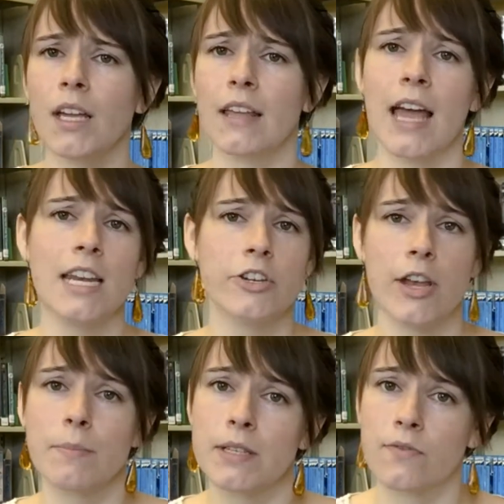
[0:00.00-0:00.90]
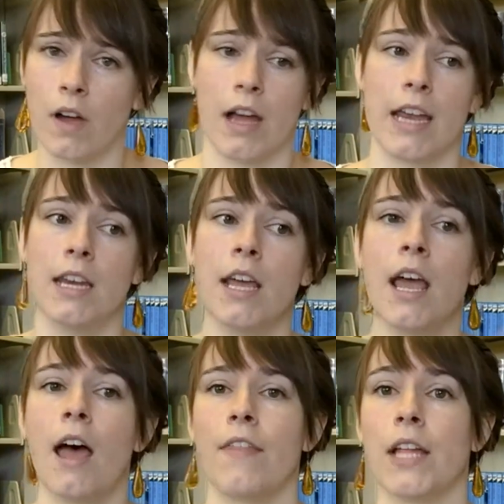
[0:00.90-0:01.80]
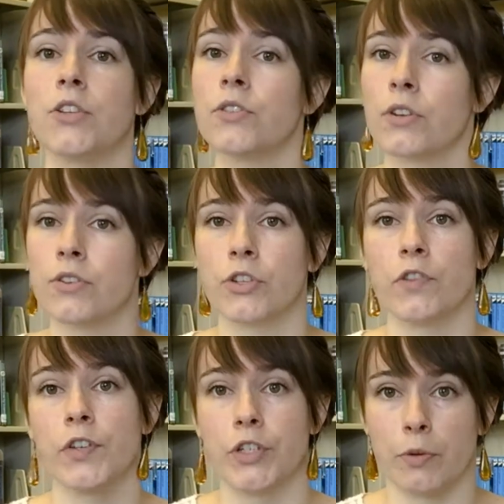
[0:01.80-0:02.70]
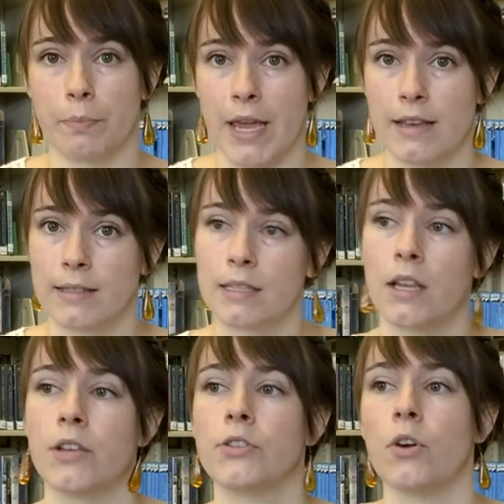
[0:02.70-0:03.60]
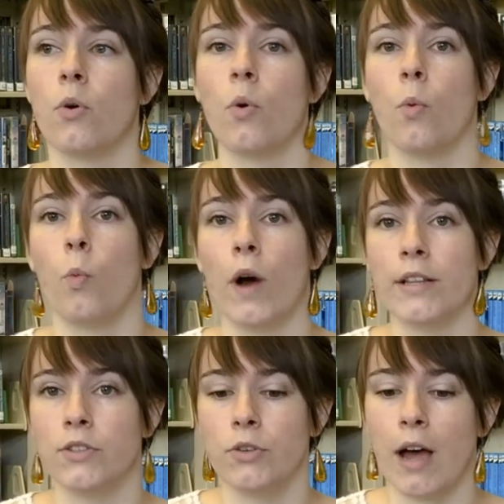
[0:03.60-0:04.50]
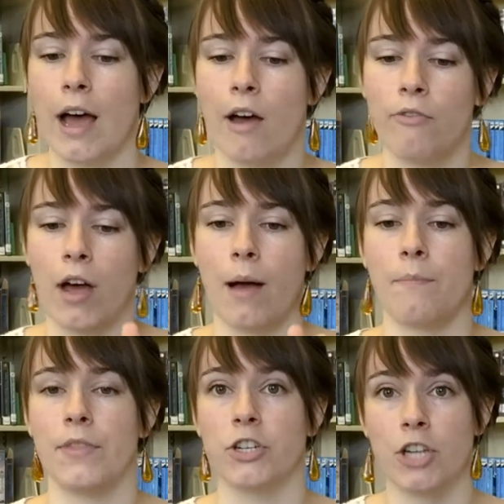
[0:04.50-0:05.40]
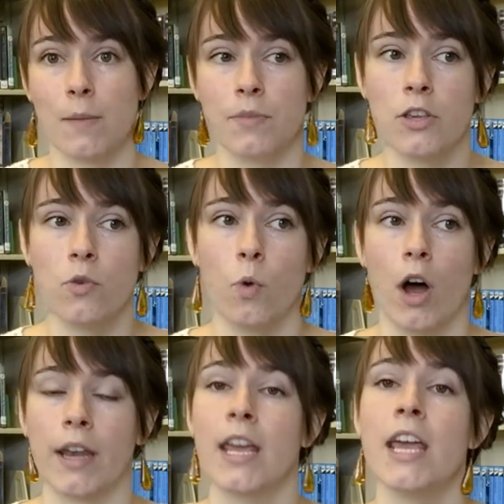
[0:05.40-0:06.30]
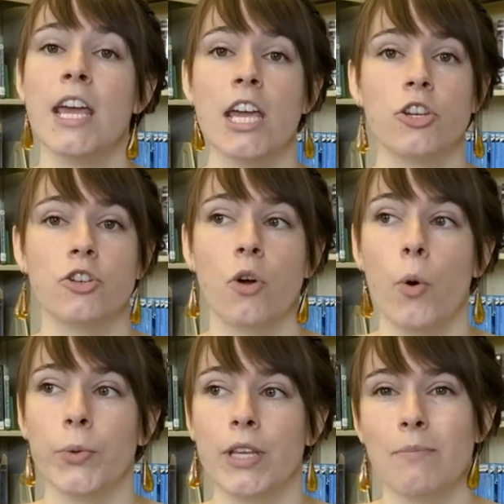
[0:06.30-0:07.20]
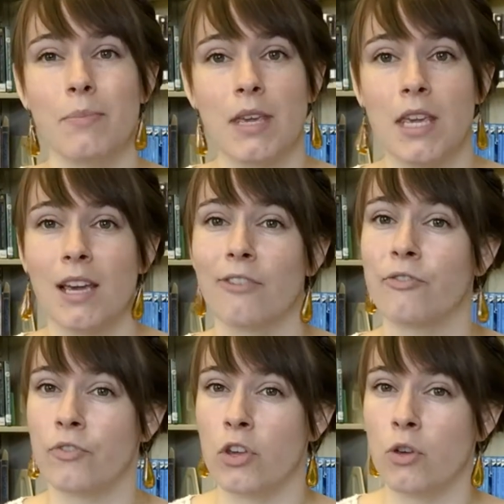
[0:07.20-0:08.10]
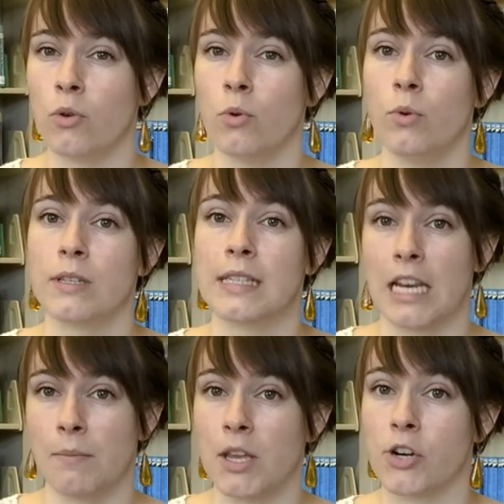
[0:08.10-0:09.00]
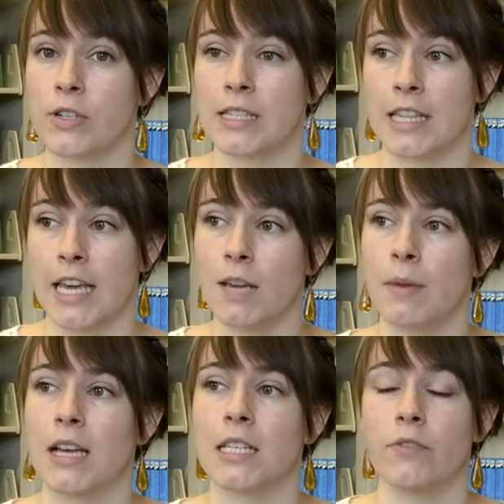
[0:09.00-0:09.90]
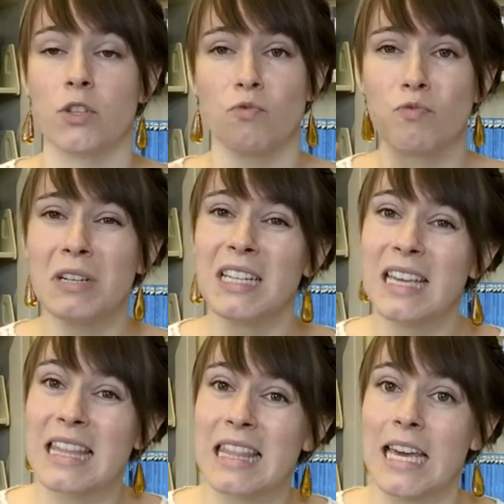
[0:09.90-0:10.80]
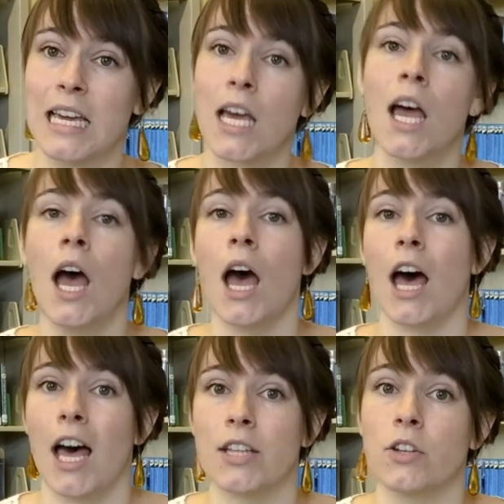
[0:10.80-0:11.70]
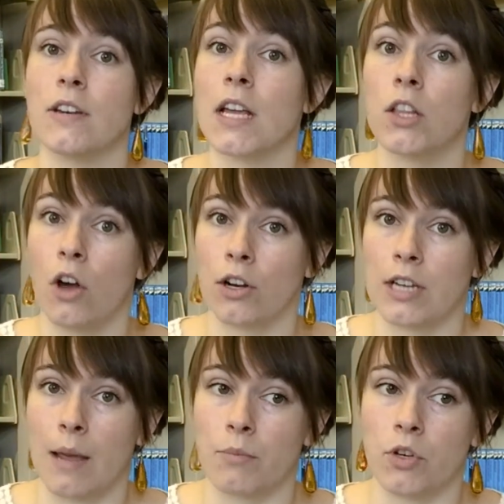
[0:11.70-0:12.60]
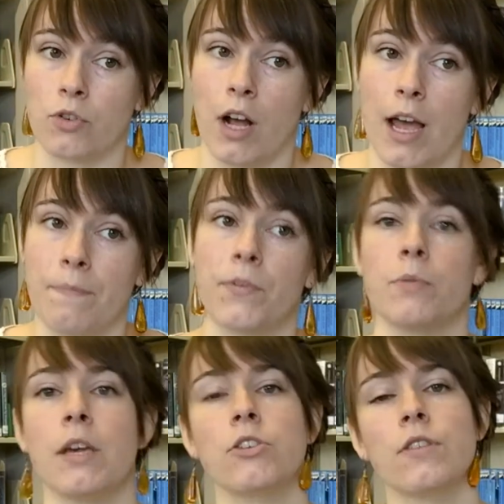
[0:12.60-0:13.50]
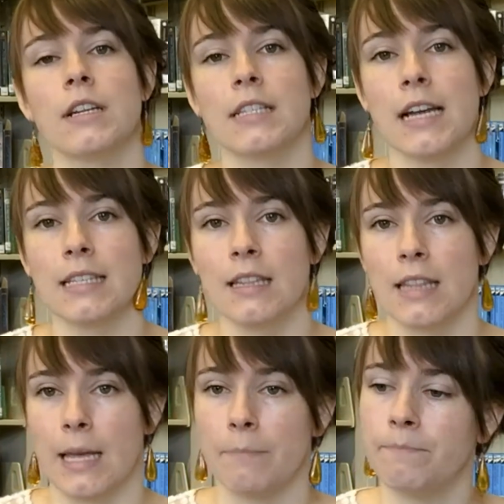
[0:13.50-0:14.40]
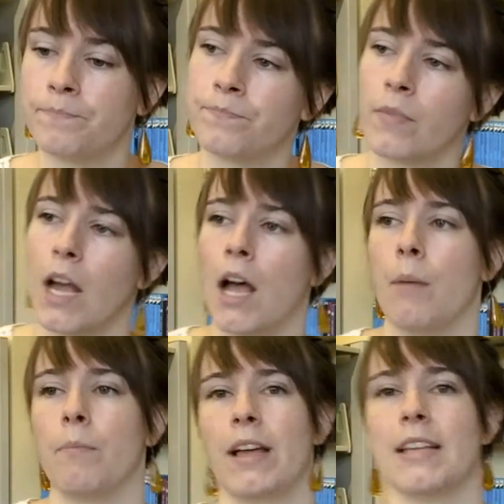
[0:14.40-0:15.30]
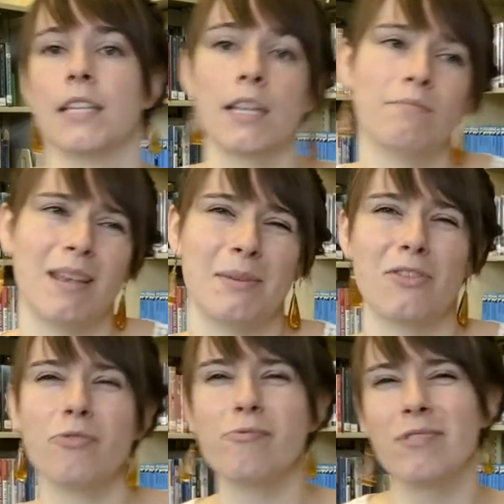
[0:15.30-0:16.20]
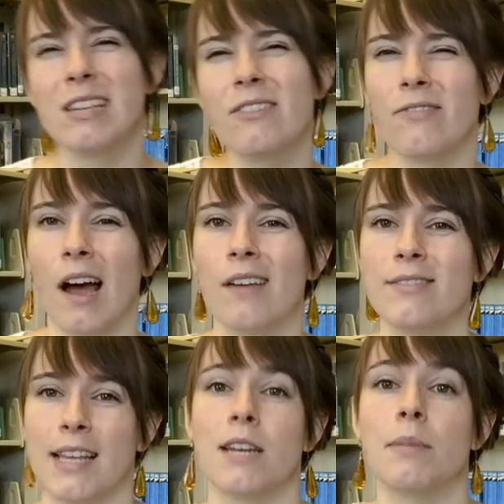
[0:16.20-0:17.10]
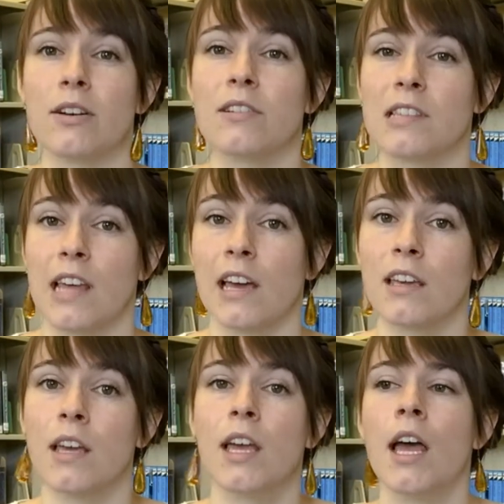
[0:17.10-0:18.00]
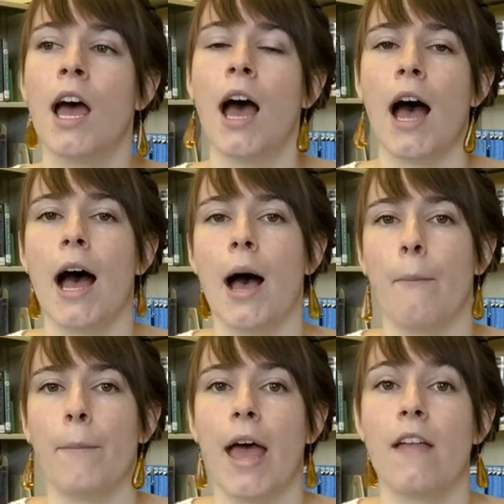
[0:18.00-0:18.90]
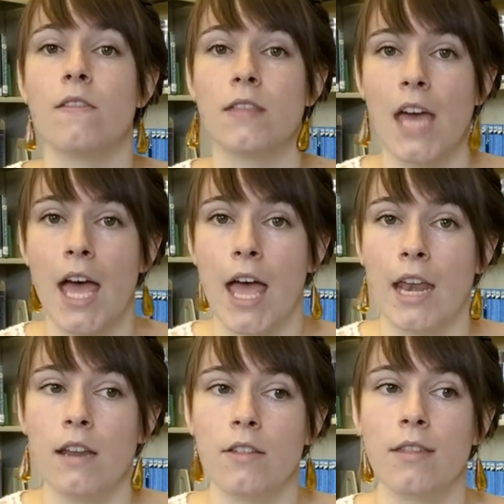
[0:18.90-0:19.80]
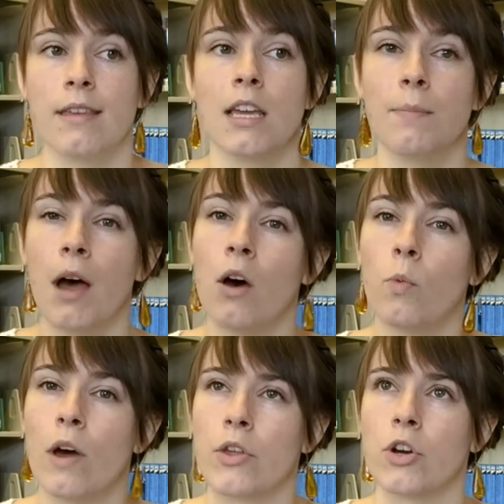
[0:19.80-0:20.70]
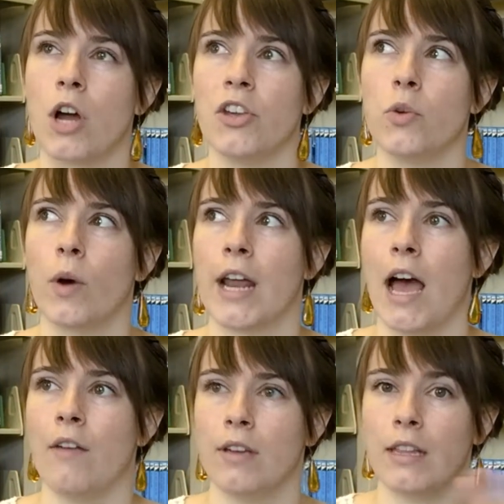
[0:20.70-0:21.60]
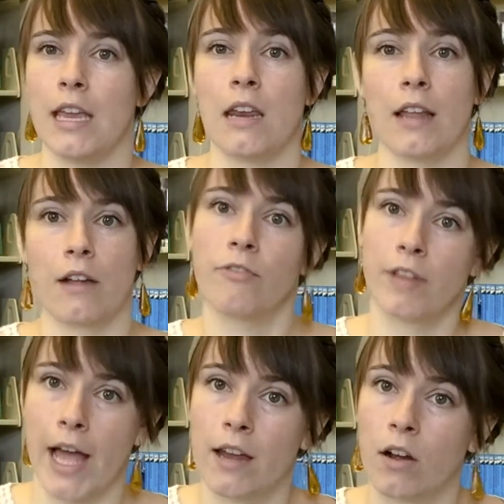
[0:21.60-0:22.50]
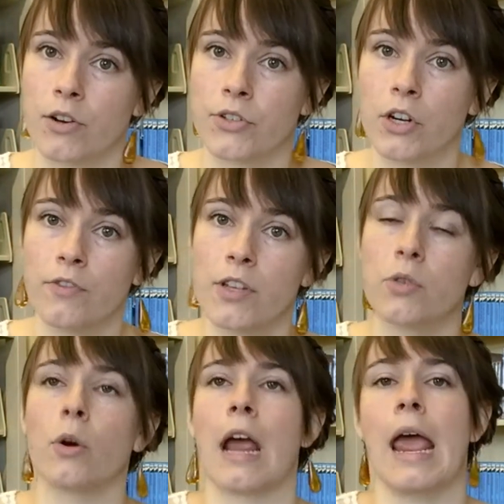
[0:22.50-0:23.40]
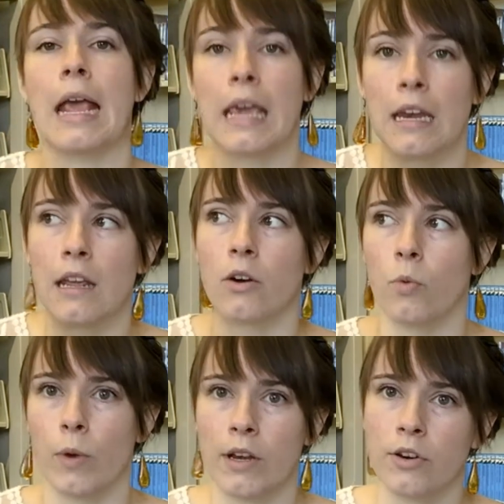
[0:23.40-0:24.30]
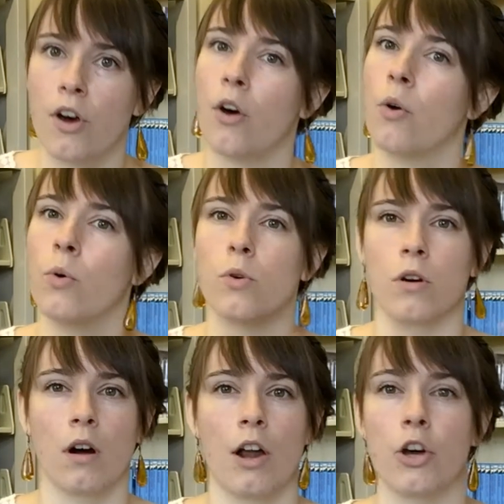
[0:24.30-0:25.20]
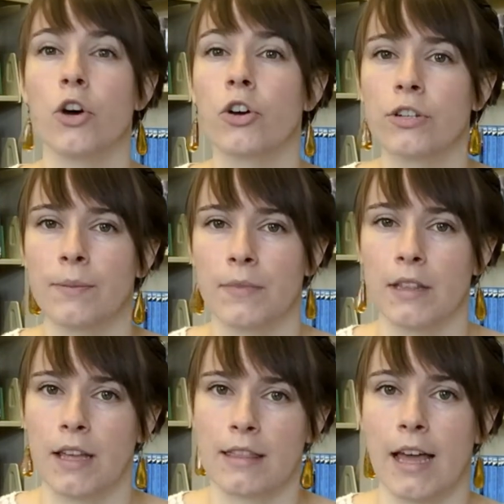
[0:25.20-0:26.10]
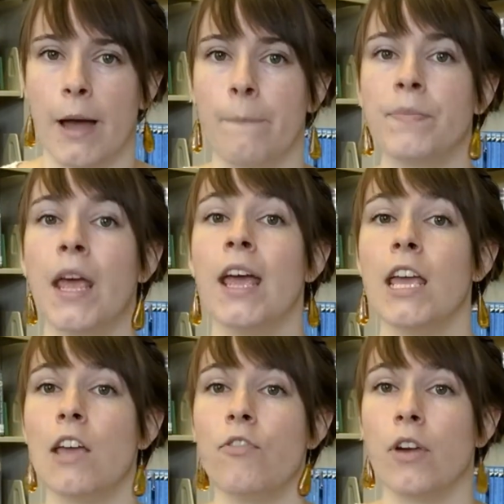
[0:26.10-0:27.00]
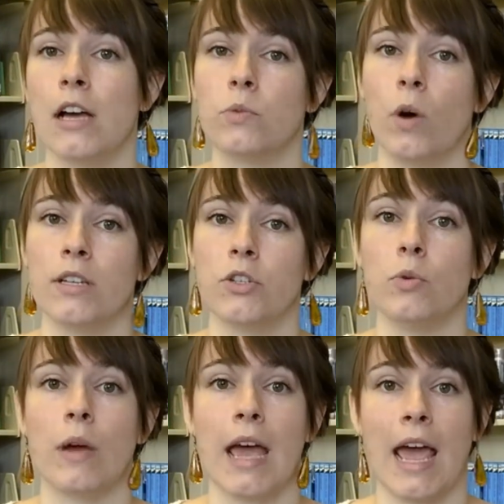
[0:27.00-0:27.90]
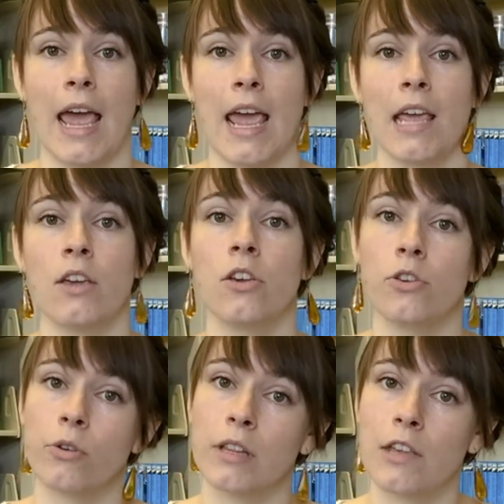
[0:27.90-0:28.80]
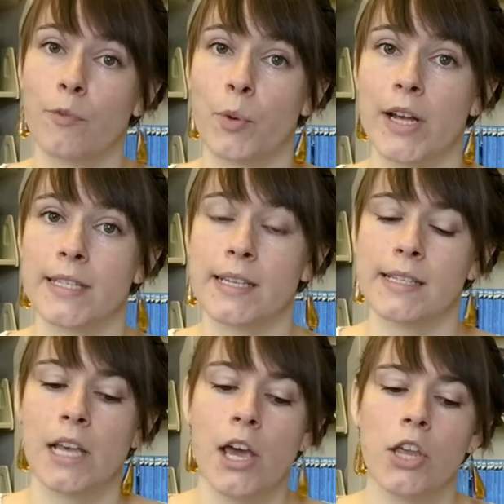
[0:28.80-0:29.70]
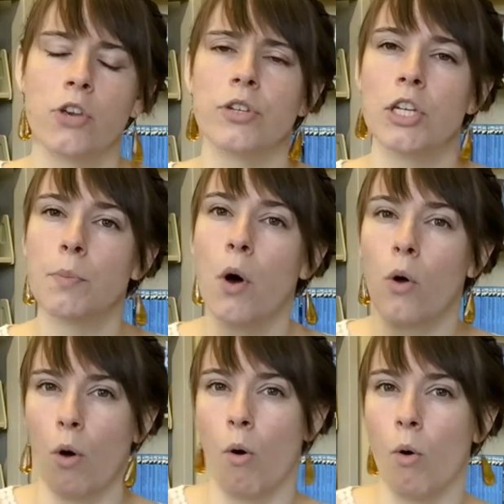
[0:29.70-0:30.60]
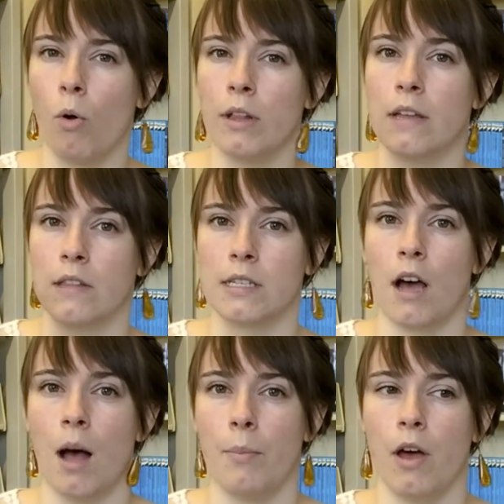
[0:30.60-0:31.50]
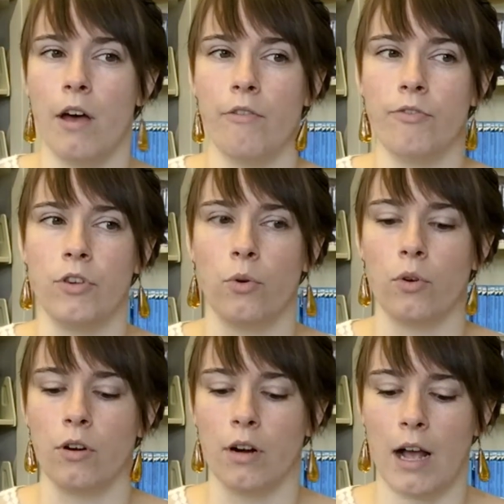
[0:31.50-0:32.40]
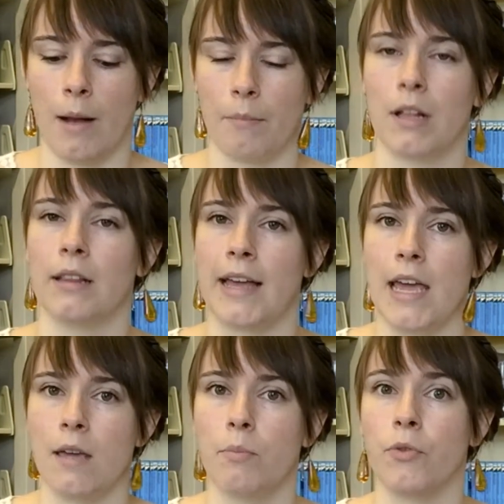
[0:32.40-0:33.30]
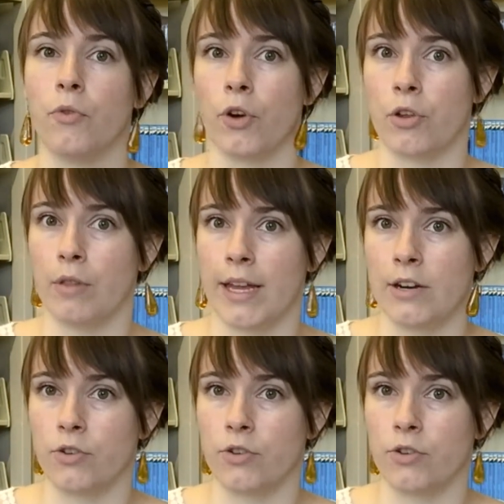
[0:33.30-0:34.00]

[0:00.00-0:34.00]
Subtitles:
any shape is fine. That's just going to serve as your base. So once you have the shape that you want, it should only be a few centimeters thick, because if it's really thick, it's going to take a long time to dry. So make sure that it's nice and thin. Like I said, maybe 3 to 5 centimeters thick. And then think about whether or not you want to have it laying like flat on a surface or hanging in a window or on a hook or something like that. If you guys want to hang your leaf presses, you'll need to poke a hole in the top of your clay before you let it